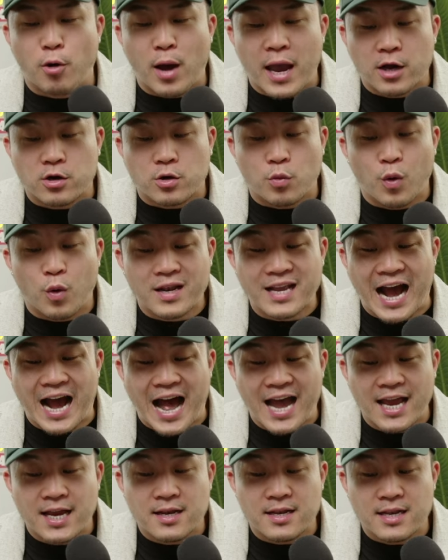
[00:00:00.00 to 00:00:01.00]
Andrew, one
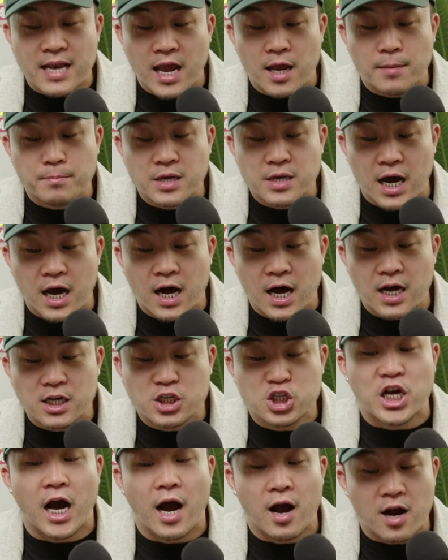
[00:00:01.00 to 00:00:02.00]
guy named uh,
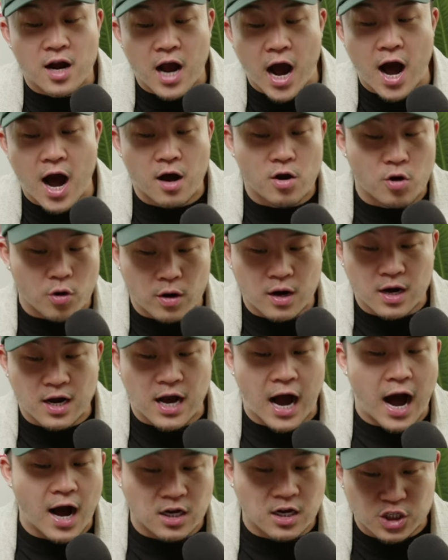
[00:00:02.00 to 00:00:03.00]
Chen Gang or
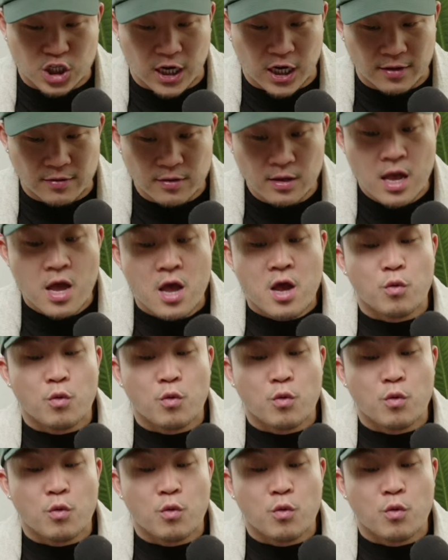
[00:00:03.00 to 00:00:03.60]
Gang Chen